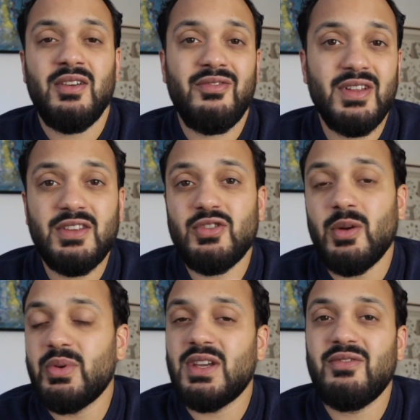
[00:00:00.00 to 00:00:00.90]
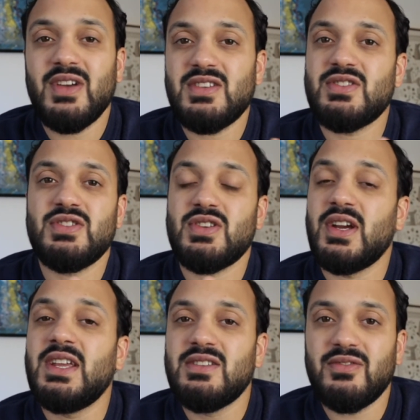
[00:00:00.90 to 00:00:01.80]
Philanthropic investors
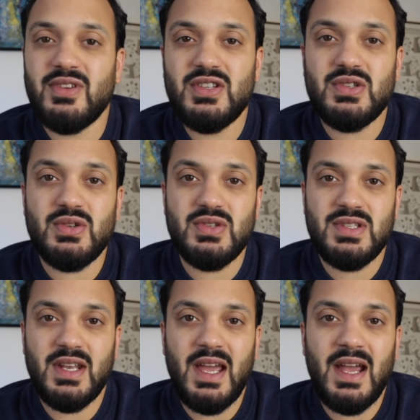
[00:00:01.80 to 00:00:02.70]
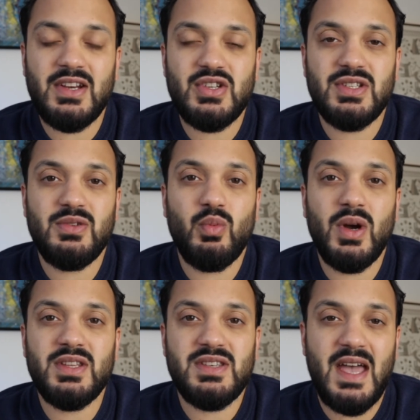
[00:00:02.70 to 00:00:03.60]
are individuals that actually
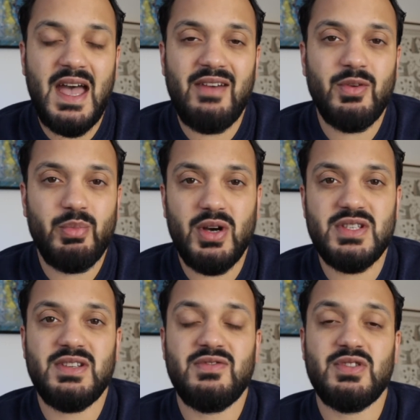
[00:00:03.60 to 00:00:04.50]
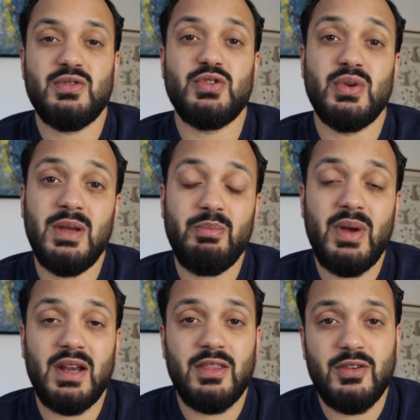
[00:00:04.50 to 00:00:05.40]
want to have a positive social
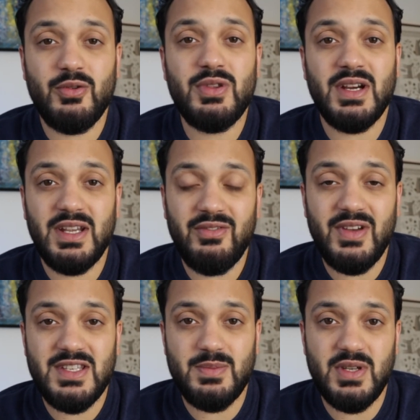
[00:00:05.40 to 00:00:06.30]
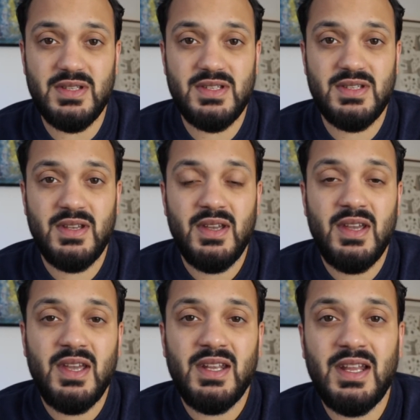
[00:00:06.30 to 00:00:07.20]
impact through their investments.
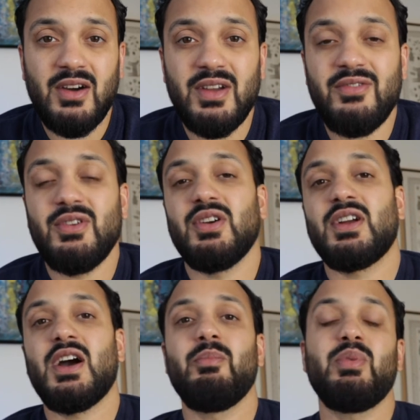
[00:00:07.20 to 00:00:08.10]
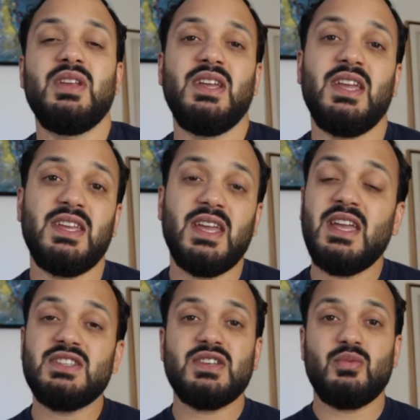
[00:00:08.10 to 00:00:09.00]
Now, if you're a company
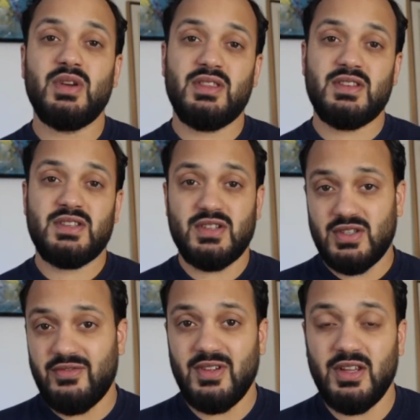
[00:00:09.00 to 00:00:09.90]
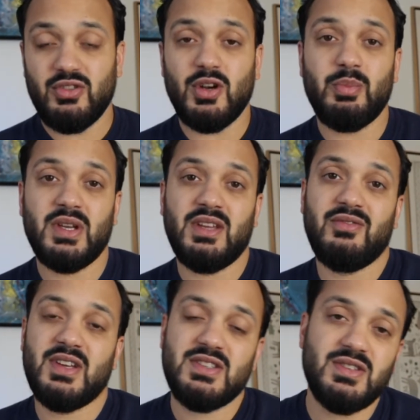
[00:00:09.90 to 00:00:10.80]
engaging with such a philanthropic
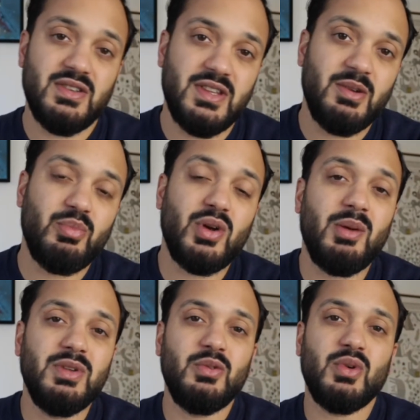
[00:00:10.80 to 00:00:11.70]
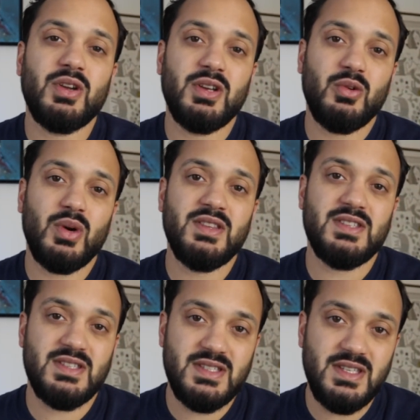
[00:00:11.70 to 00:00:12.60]
investor, they're probably going to want
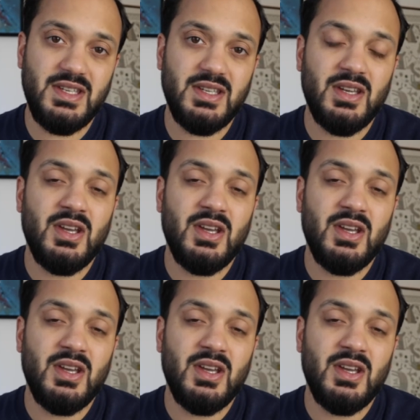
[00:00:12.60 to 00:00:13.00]
to see